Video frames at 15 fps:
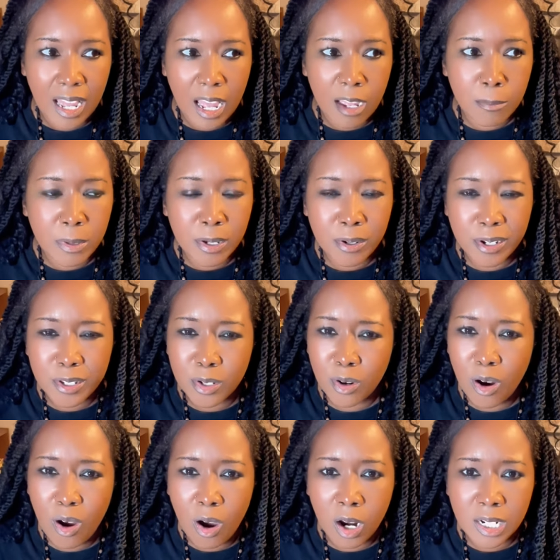I'm hearing your
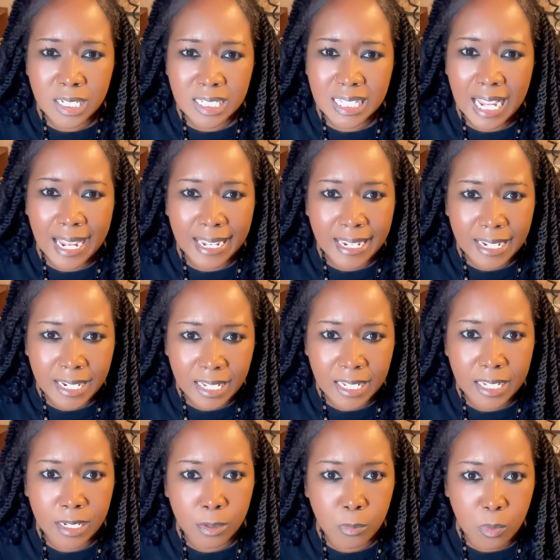heart is not in it
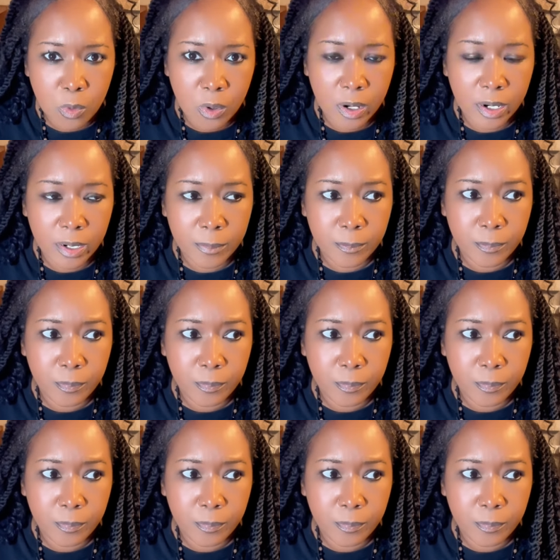anymore.